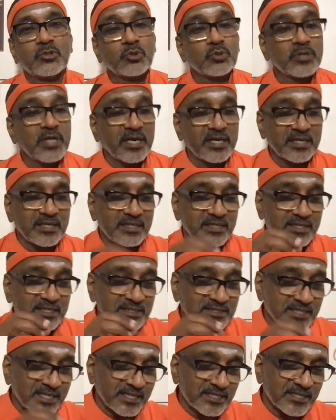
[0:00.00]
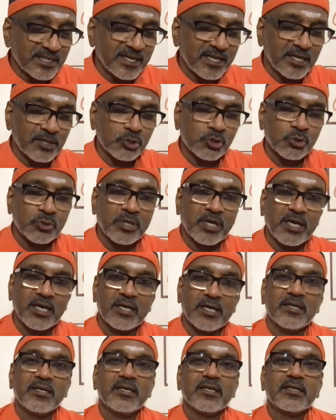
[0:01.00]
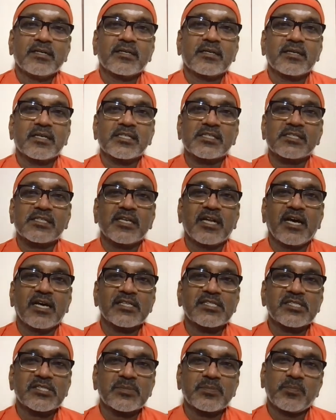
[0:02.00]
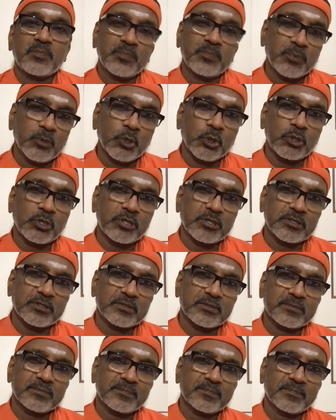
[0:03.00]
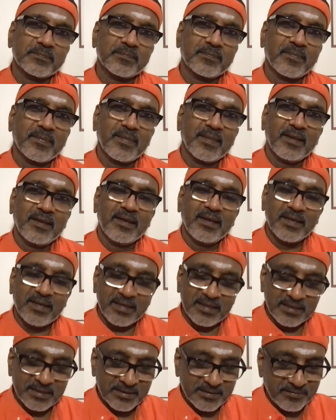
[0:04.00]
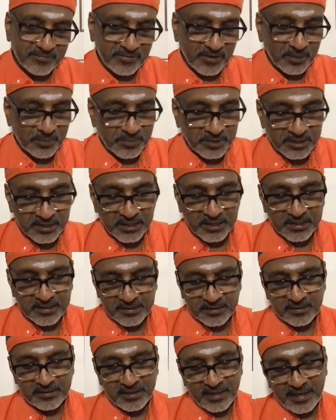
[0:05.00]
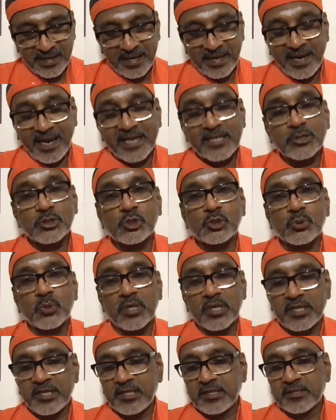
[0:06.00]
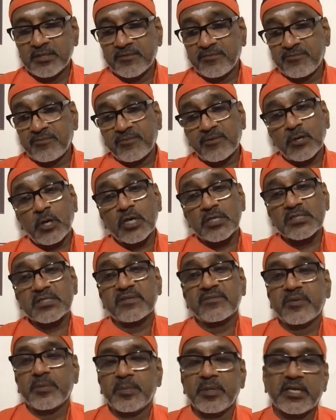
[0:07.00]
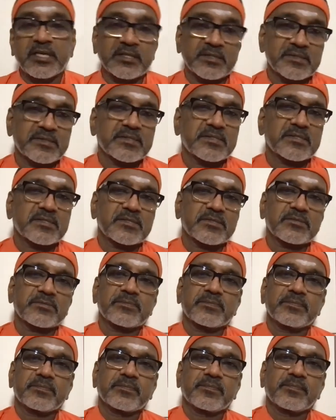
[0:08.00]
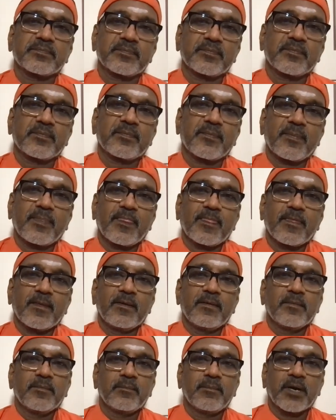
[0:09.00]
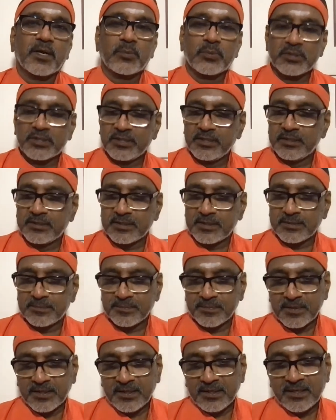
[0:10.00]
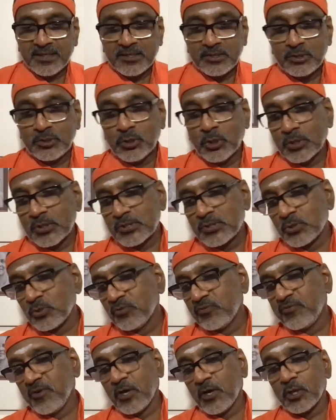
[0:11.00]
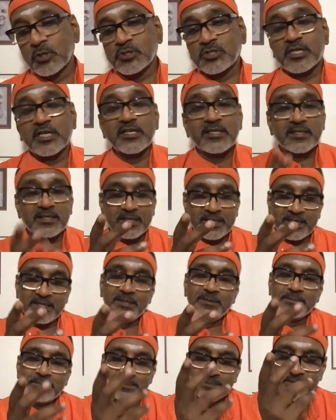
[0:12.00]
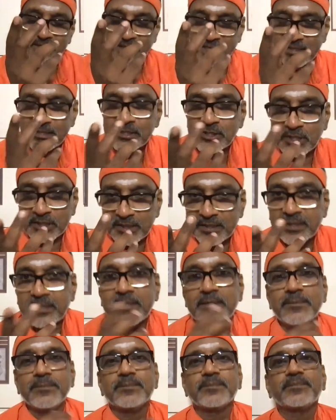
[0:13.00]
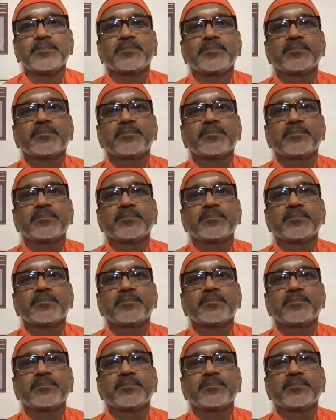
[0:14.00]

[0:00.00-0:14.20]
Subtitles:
To that dejected Arjuna, Krishna spoke. From here, actually the philosophy begins. Bhagavad Gita. Those who follow Shankara, Adi Shankara.